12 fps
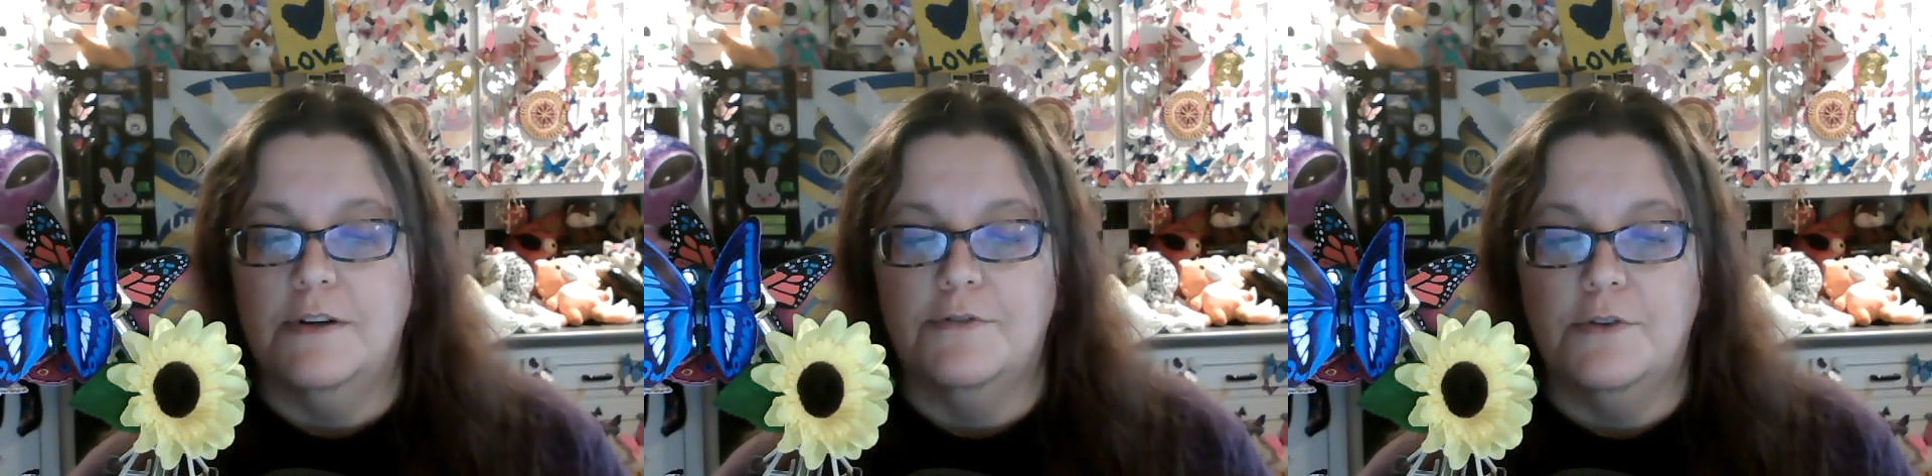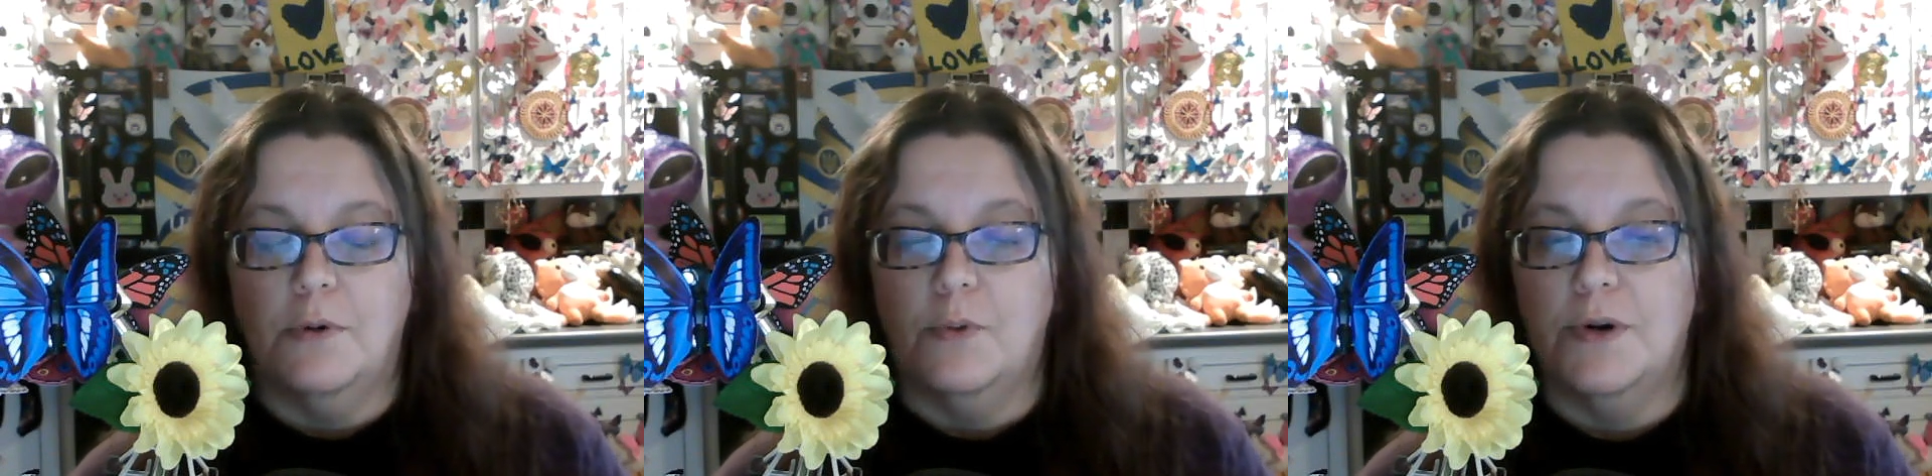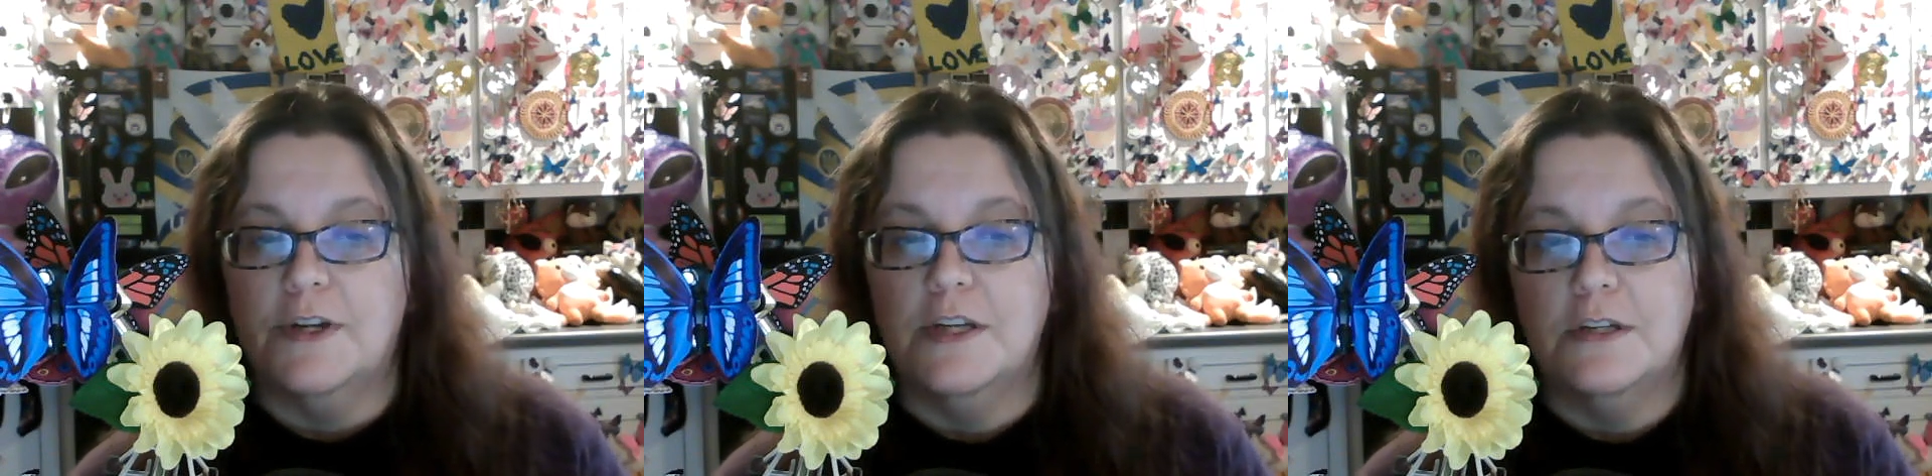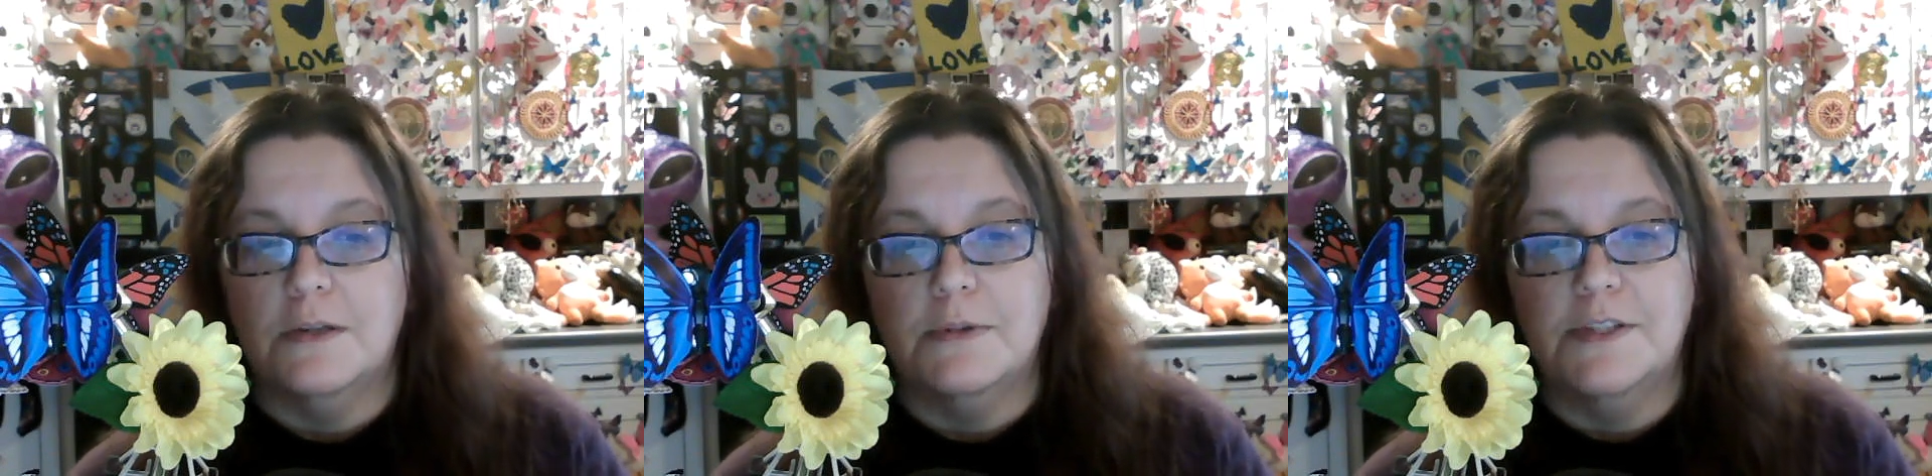if you're
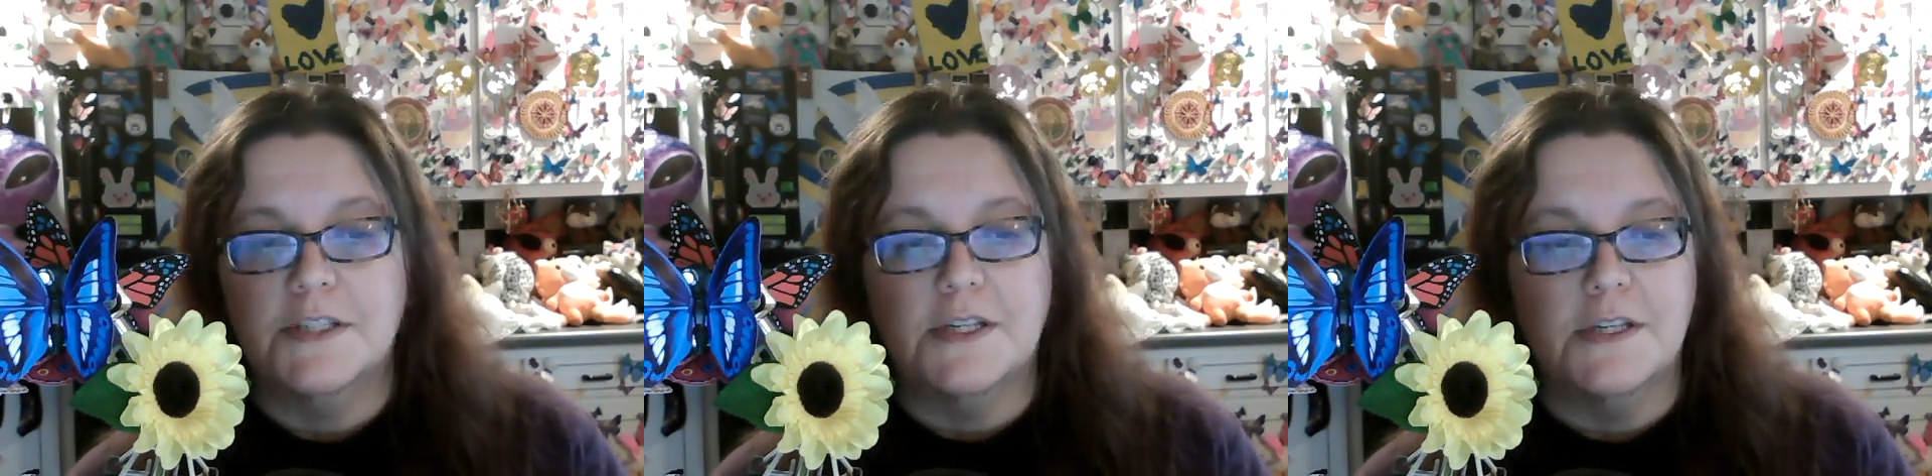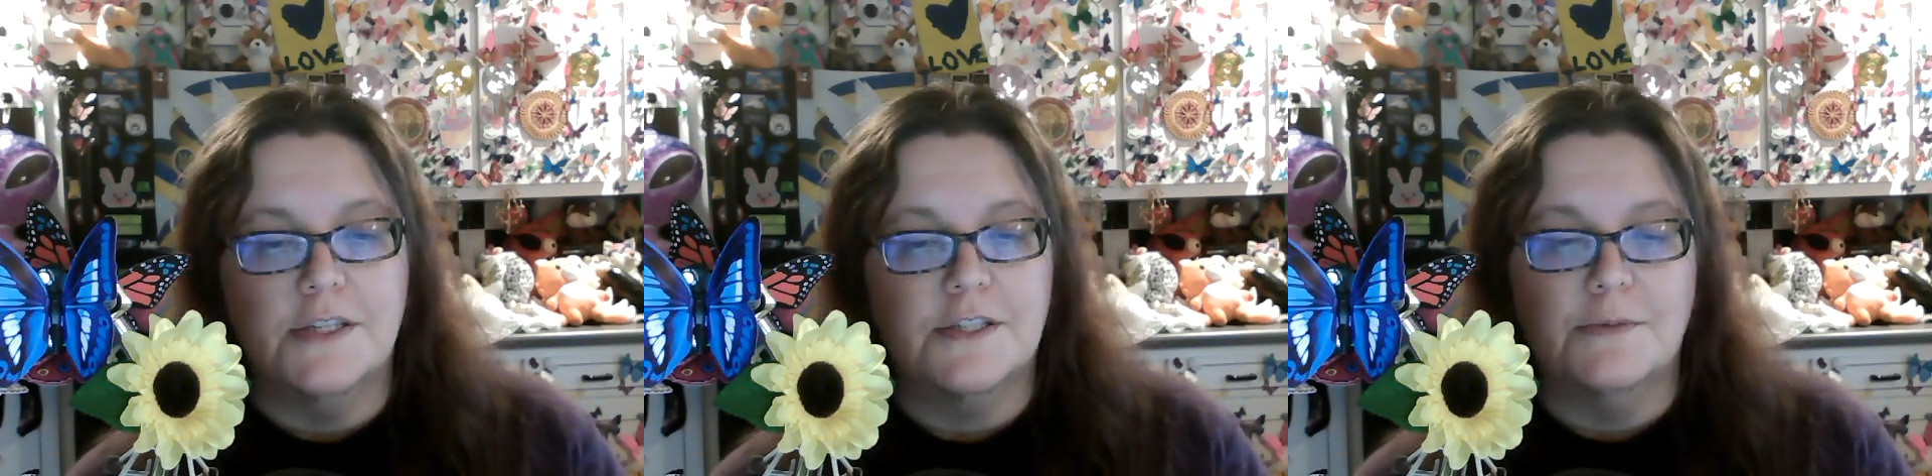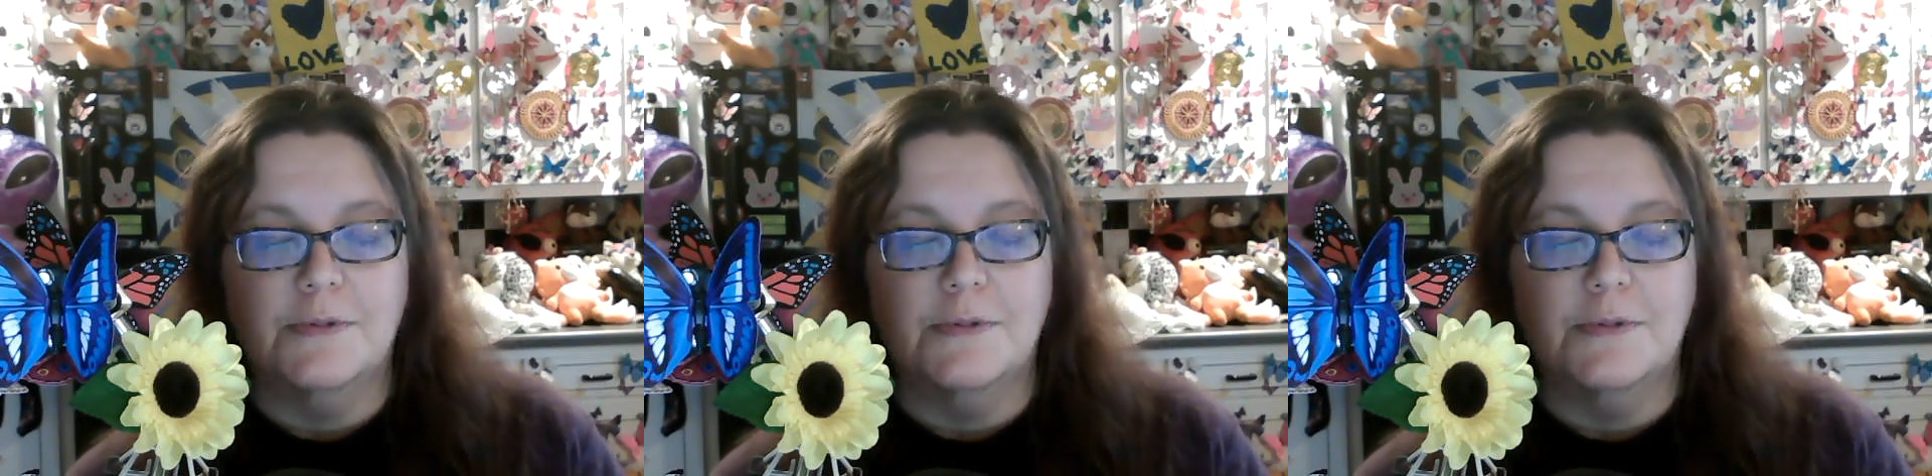working in a place that has